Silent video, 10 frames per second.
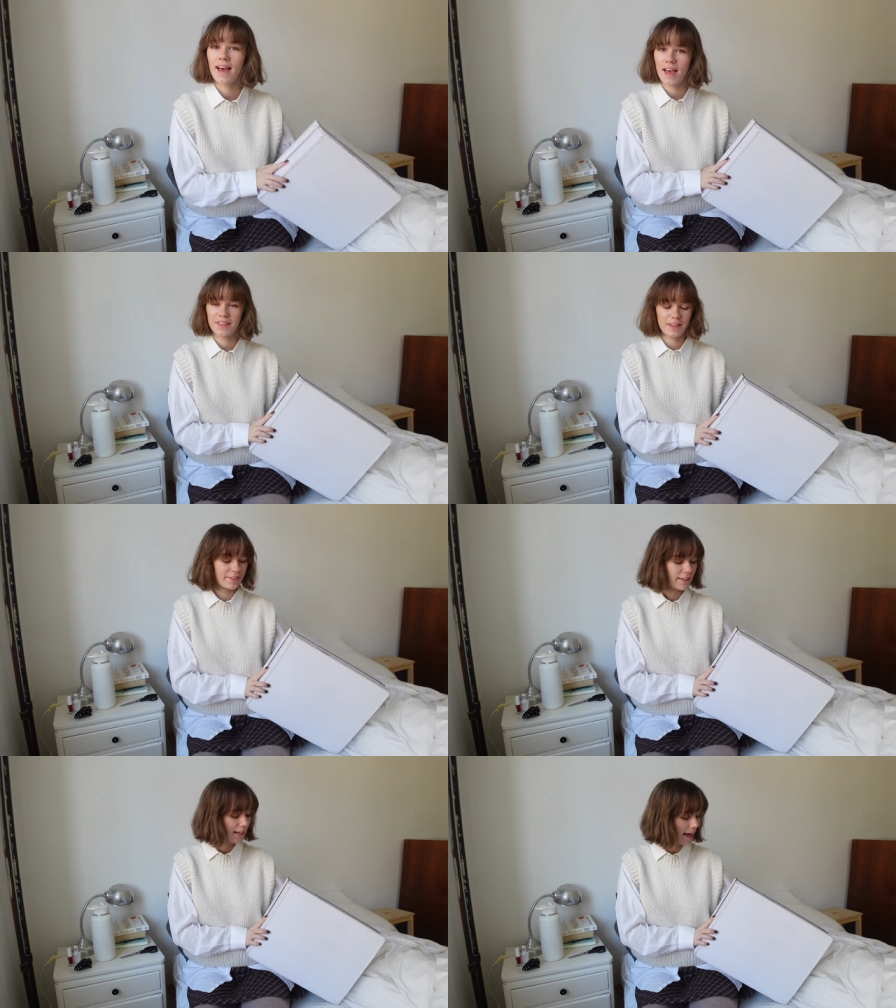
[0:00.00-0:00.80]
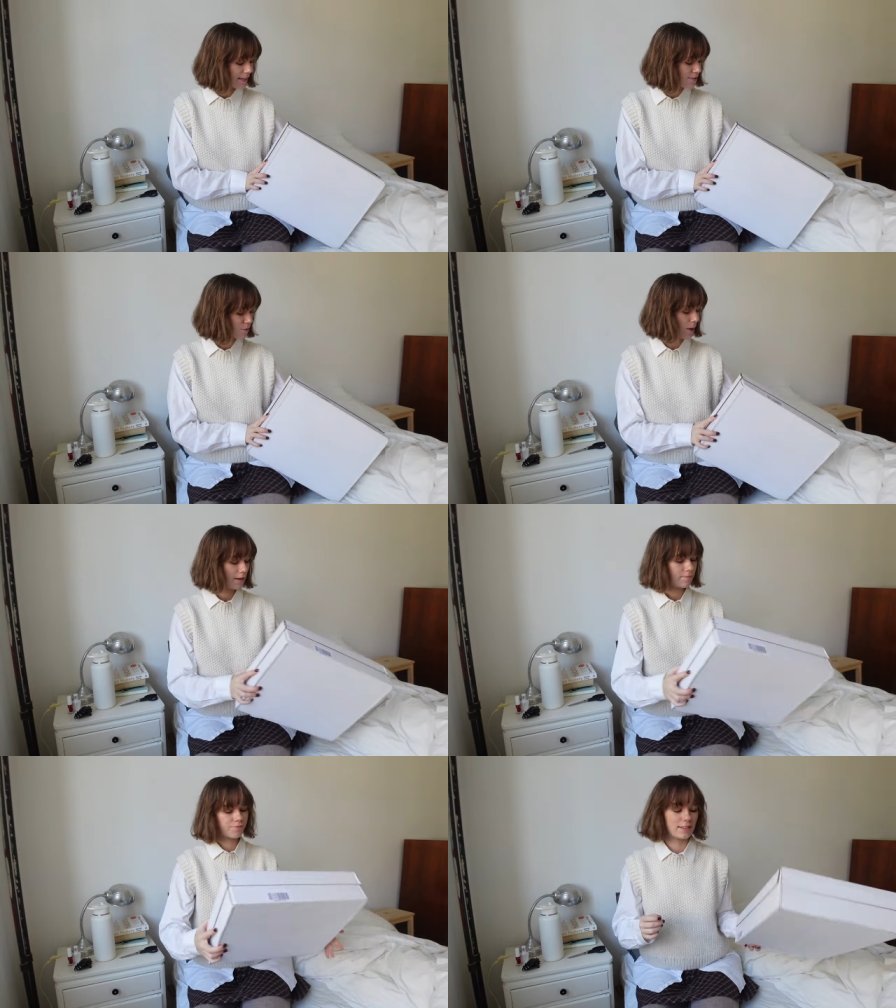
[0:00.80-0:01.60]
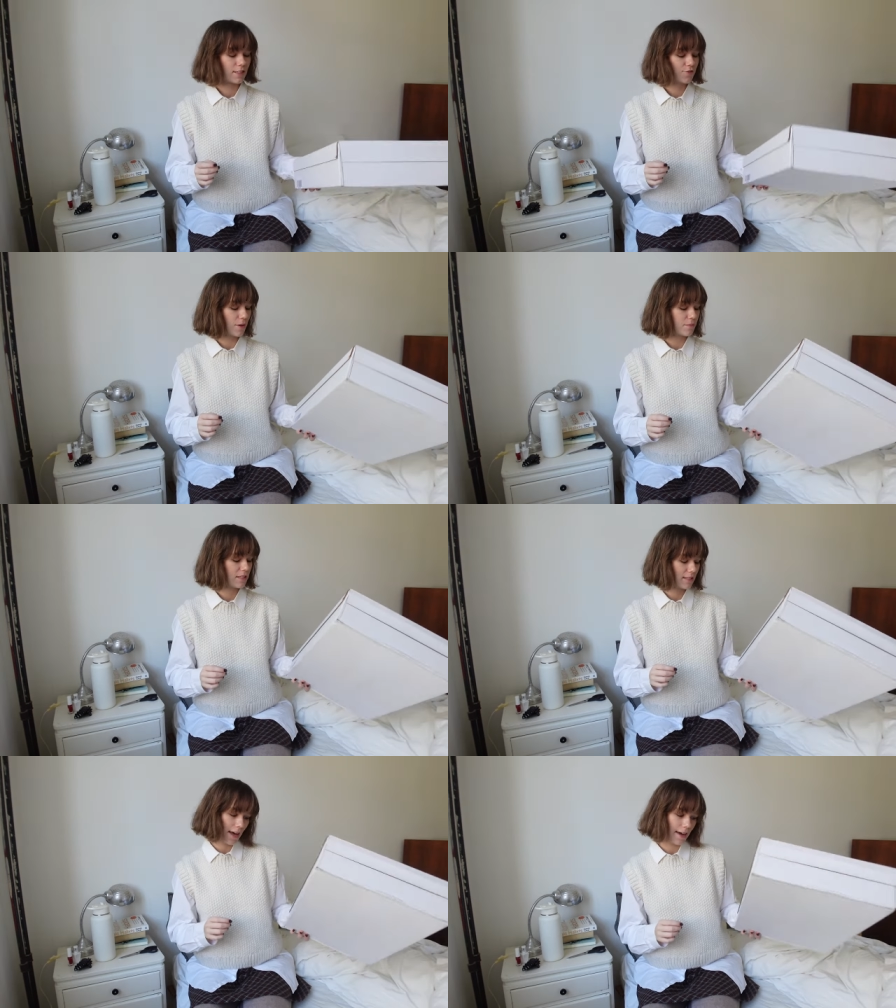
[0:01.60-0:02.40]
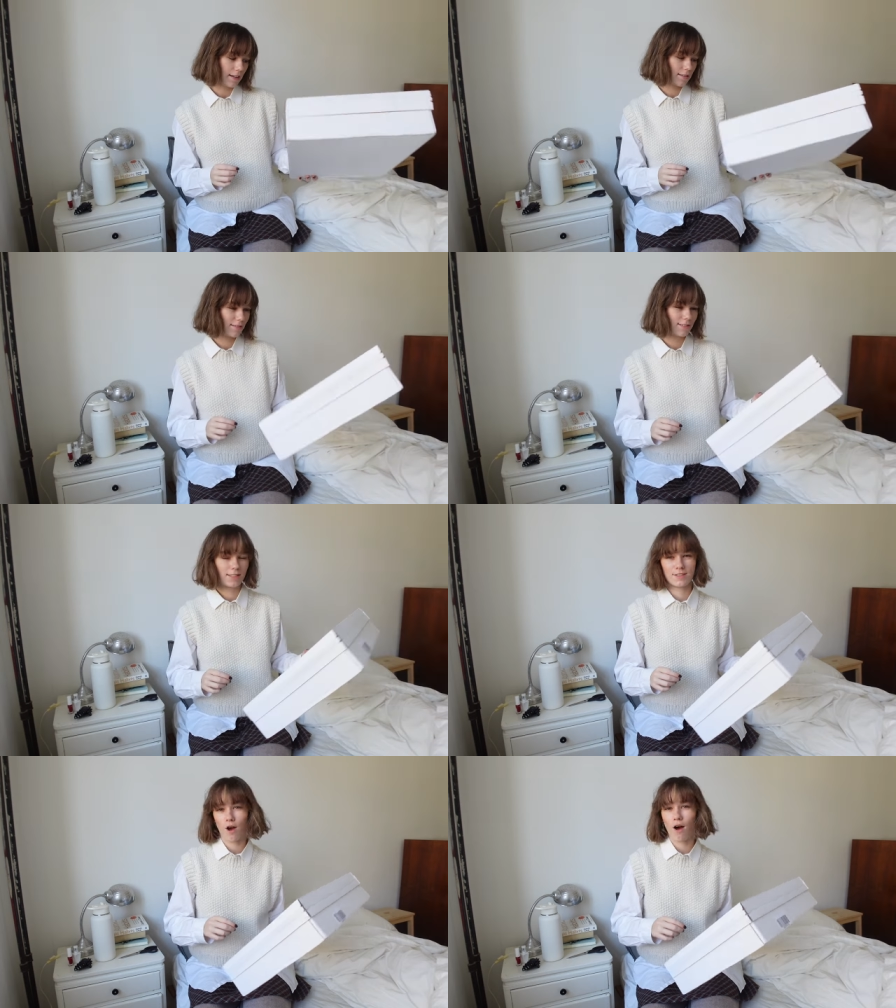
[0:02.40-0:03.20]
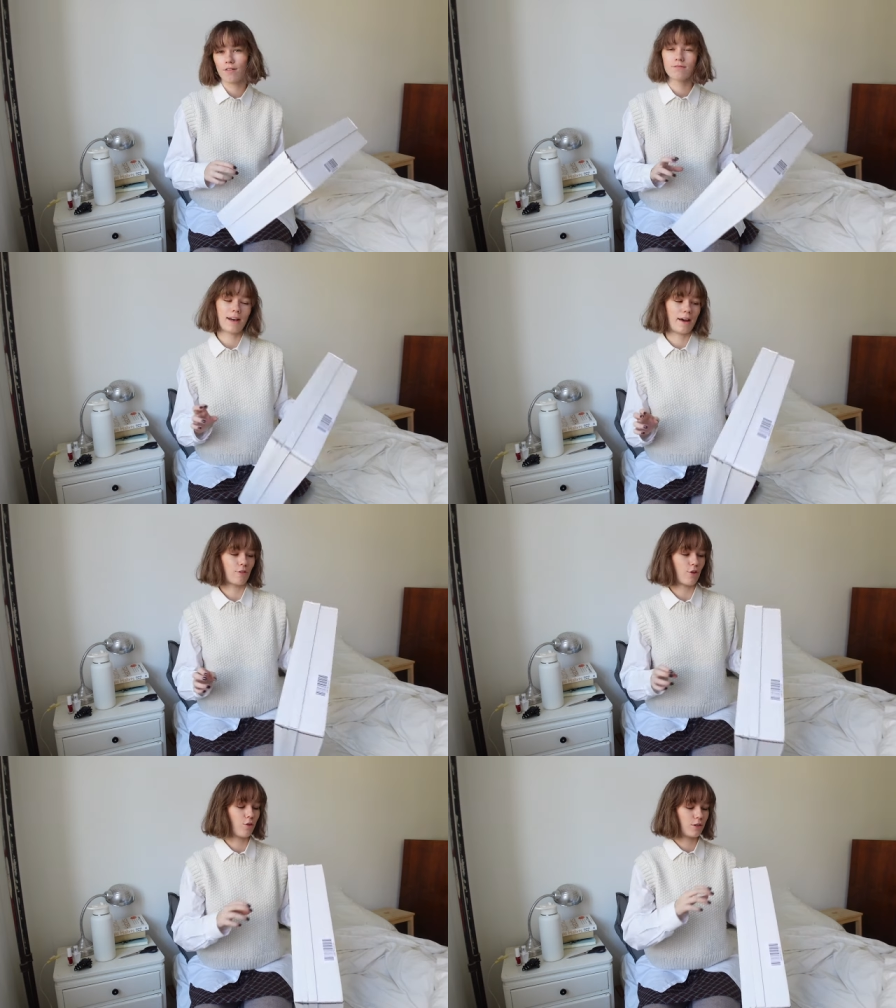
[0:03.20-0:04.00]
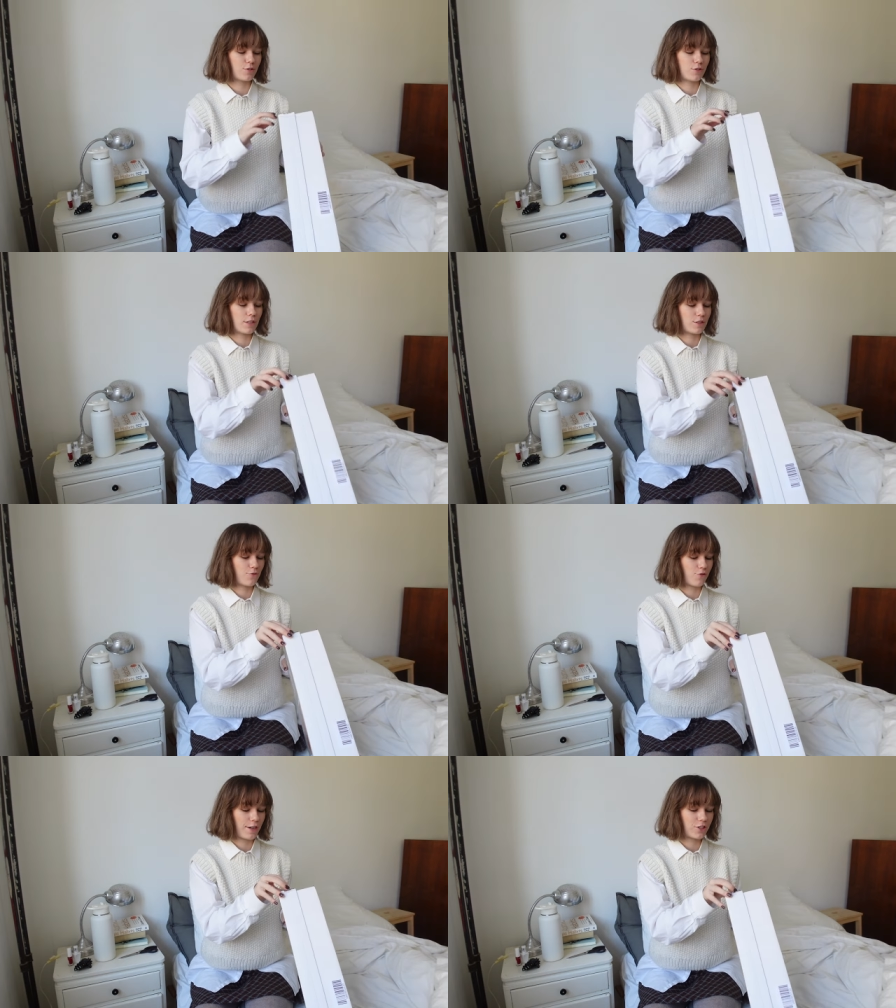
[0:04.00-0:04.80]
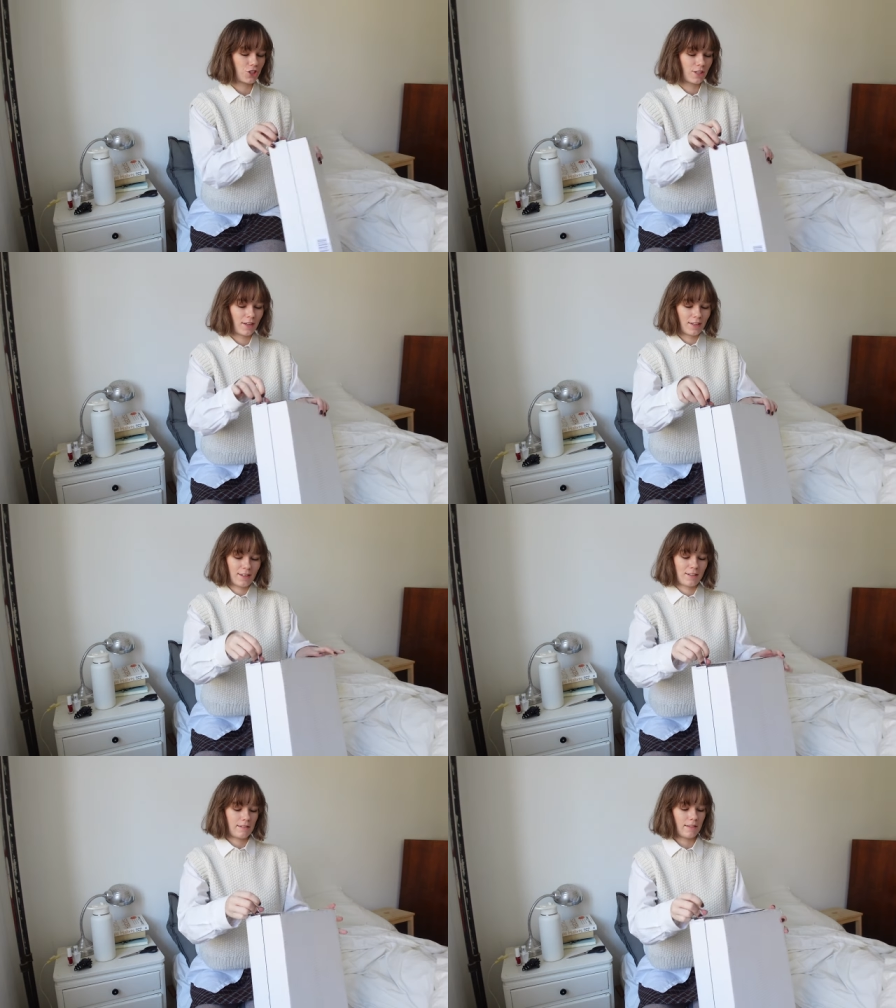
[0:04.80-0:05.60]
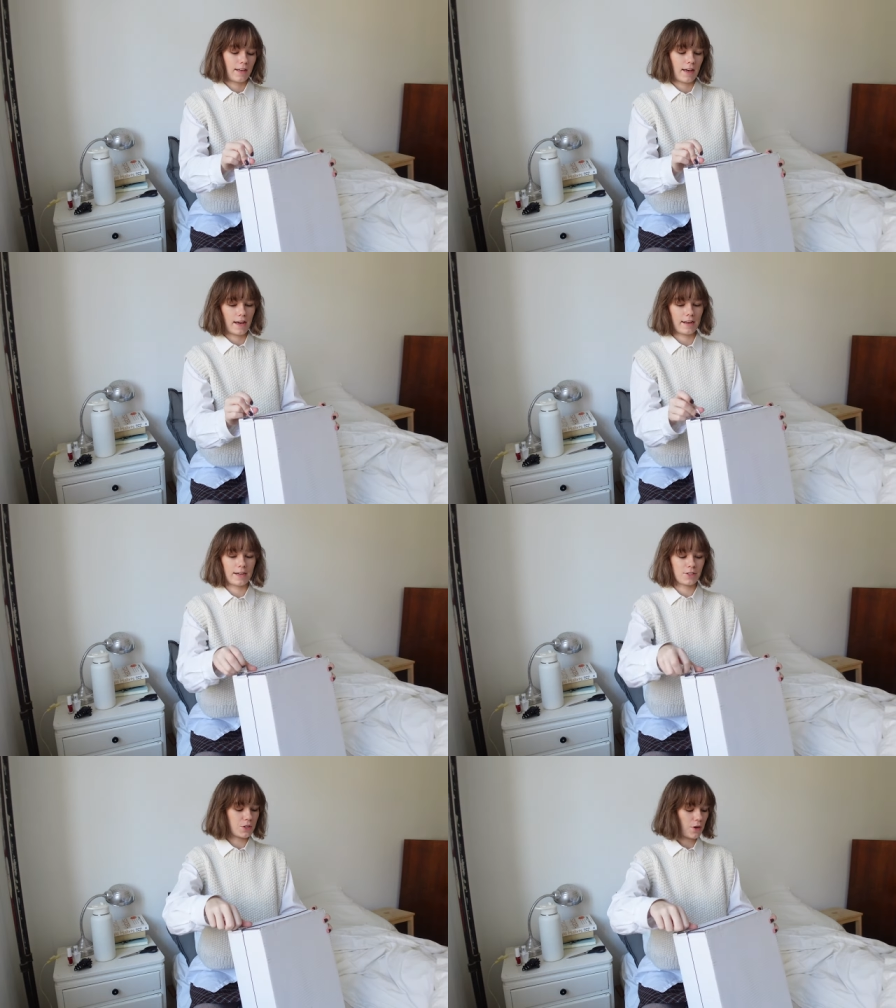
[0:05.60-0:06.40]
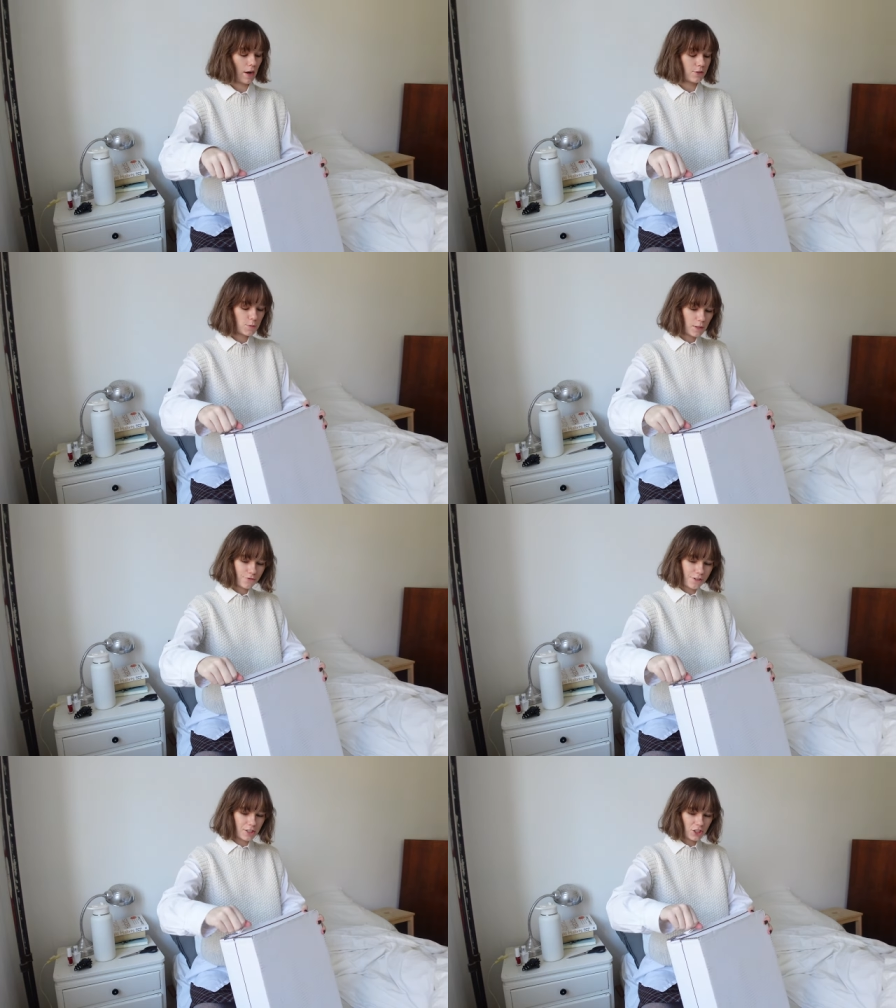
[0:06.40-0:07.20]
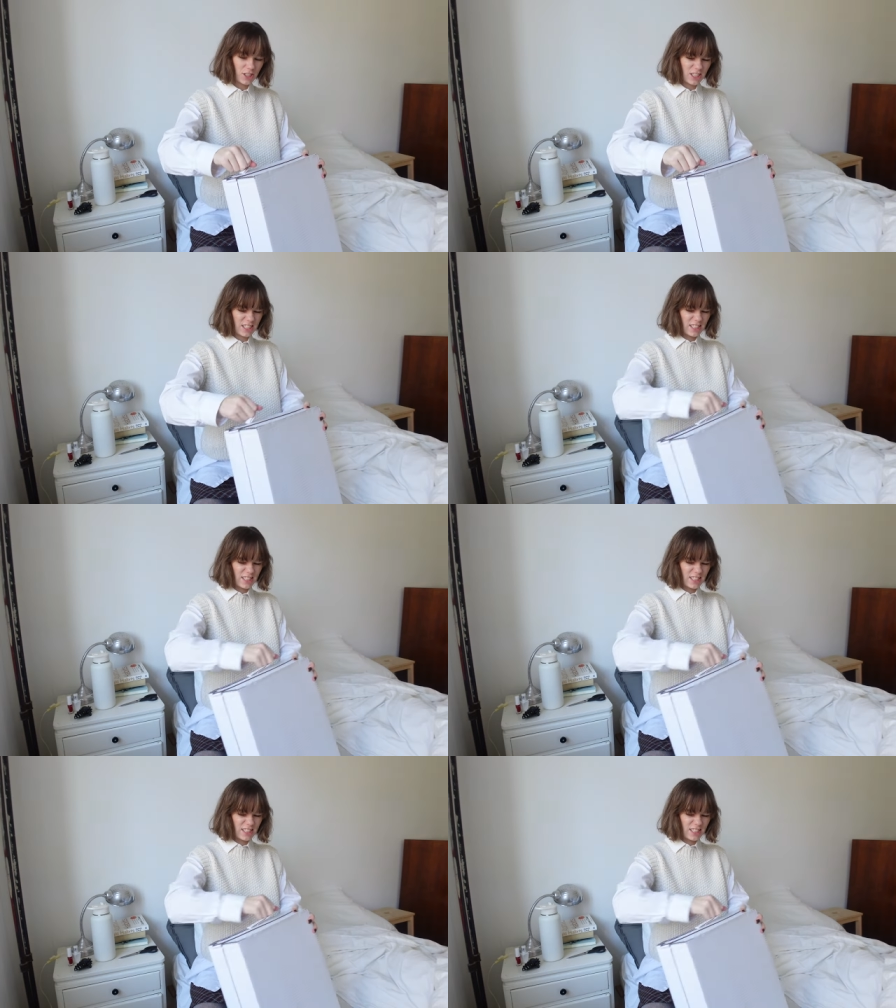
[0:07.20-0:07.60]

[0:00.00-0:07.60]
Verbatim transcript: And then the last one, this is from Cézanne, Cézanne, I don't know, it's, it's French, and I don't know how to speak French.